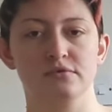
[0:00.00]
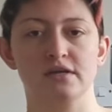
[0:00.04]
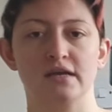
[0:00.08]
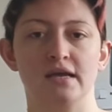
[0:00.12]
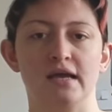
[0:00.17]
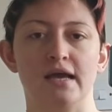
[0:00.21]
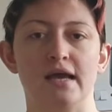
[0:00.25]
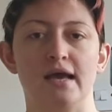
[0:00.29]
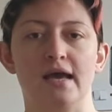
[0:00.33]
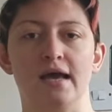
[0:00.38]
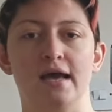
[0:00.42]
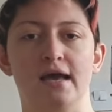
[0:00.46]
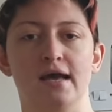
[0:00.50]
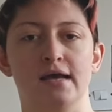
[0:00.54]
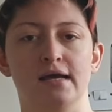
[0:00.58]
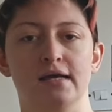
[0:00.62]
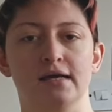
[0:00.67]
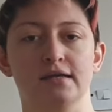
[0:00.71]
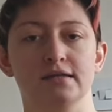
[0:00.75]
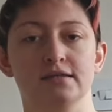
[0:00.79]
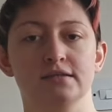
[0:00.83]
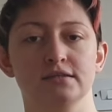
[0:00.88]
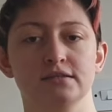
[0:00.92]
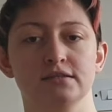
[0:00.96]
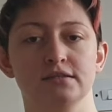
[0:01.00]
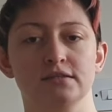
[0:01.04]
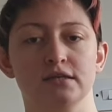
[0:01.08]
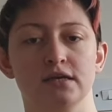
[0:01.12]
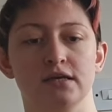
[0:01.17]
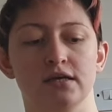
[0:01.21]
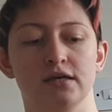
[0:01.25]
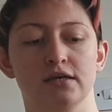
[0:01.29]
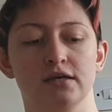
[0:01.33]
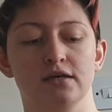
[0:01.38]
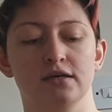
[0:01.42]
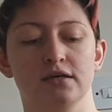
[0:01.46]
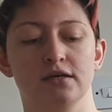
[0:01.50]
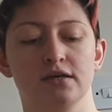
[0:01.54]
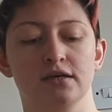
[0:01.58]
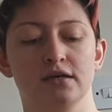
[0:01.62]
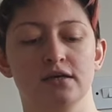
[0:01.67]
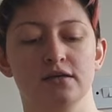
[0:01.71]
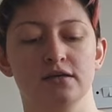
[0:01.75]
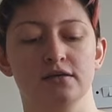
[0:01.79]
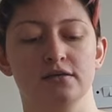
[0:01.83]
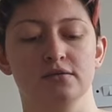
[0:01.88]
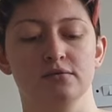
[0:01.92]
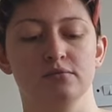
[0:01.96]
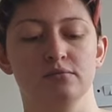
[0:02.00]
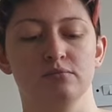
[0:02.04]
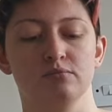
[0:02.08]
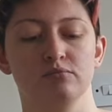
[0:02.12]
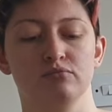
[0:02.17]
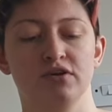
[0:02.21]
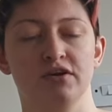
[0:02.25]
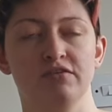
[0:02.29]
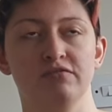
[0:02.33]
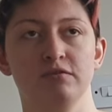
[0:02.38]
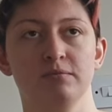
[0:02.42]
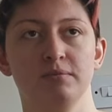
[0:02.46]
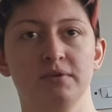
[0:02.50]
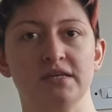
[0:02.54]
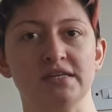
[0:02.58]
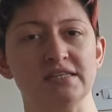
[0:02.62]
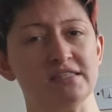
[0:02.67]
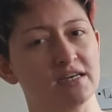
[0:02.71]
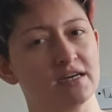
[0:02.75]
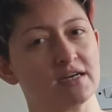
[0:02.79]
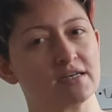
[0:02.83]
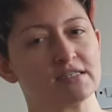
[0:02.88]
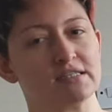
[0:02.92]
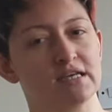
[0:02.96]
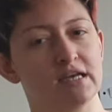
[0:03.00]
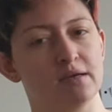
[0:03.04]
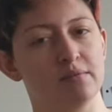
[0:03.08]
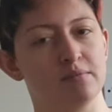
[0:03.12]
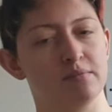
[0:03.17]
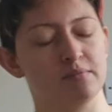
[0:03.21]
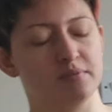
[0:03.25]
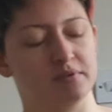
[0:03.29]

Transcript: and preferably duct tape,